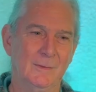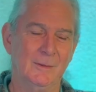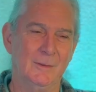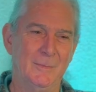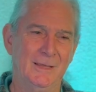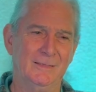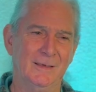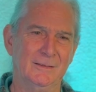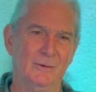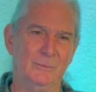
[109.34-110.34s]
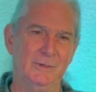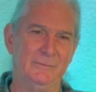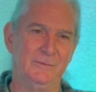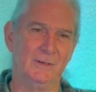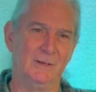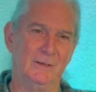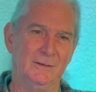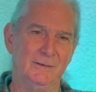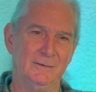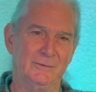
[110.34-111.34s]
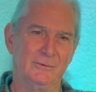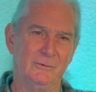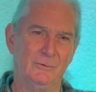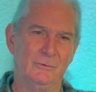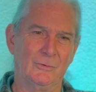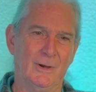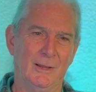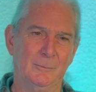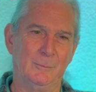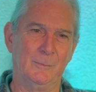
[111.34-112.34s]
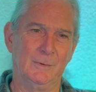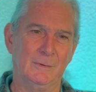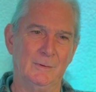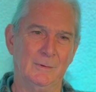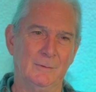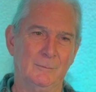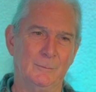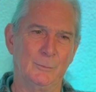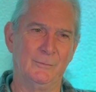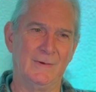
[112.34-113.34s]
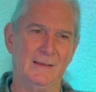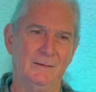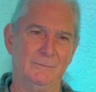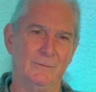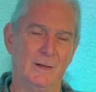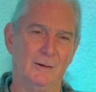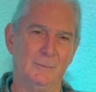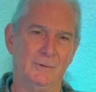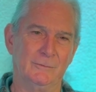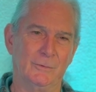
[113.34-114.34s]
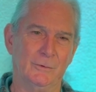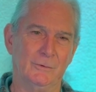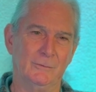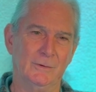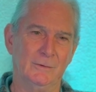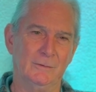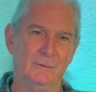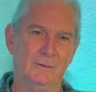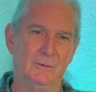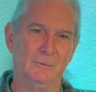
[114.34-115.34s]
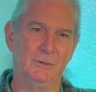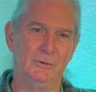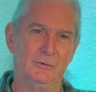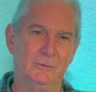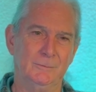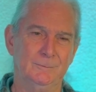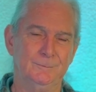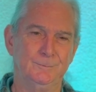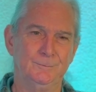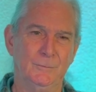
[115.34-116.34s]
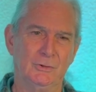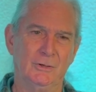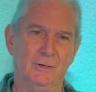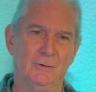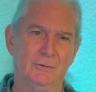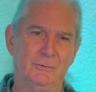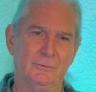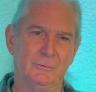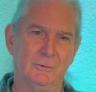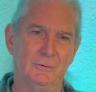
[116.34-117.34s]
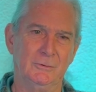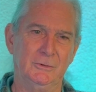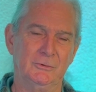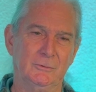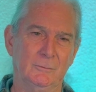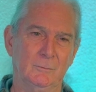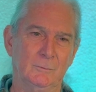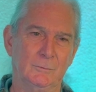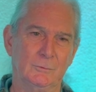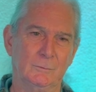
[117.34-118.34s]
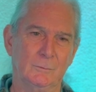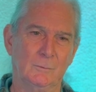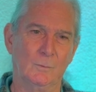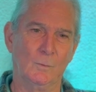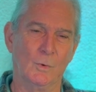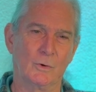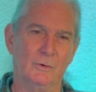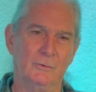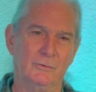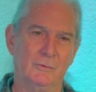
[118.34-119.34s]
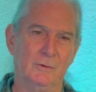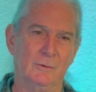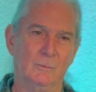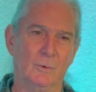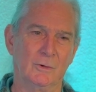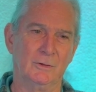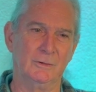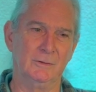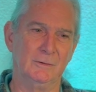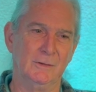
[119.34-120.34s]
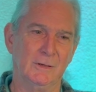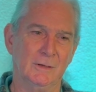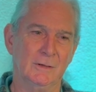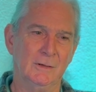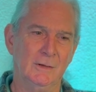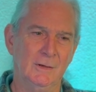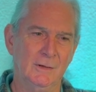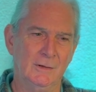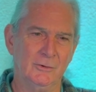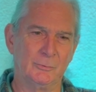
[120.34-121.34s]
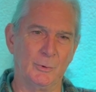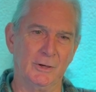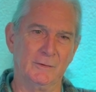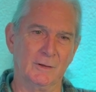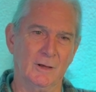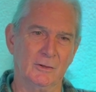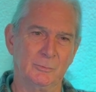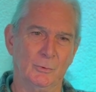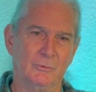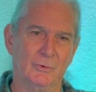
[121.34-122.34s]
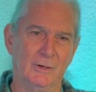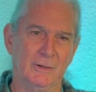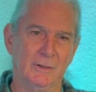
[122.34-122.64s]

The main thing that we've done is try and provide an environment for Indonesian missionaries, Indonesian workers that are working in uh, spreading the gospel, trying to